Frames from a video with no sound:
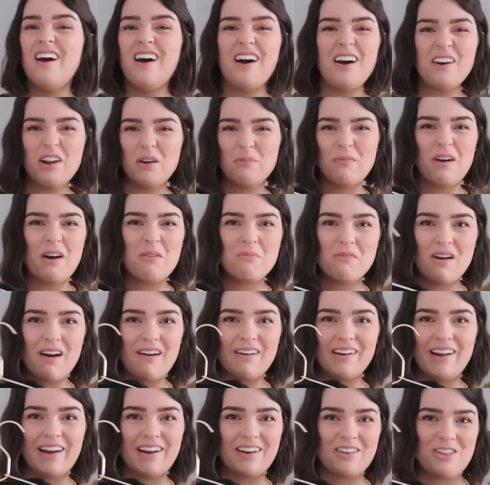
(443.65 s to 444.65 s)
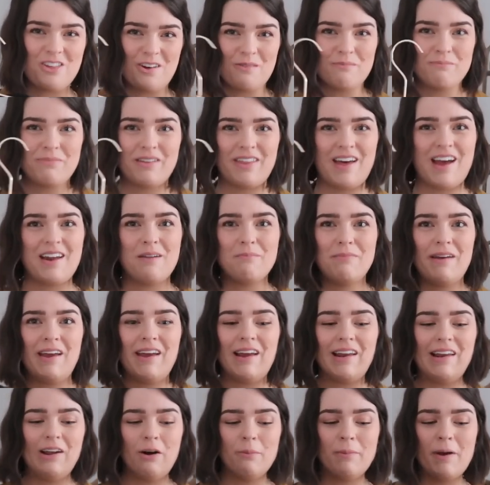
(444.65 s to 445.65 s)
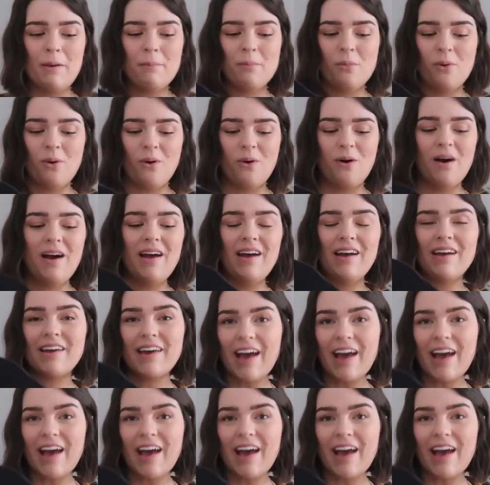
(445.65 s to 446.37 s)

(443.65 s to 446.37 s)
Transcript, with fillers: I don't mind wearing like a jumper then and being a little bit more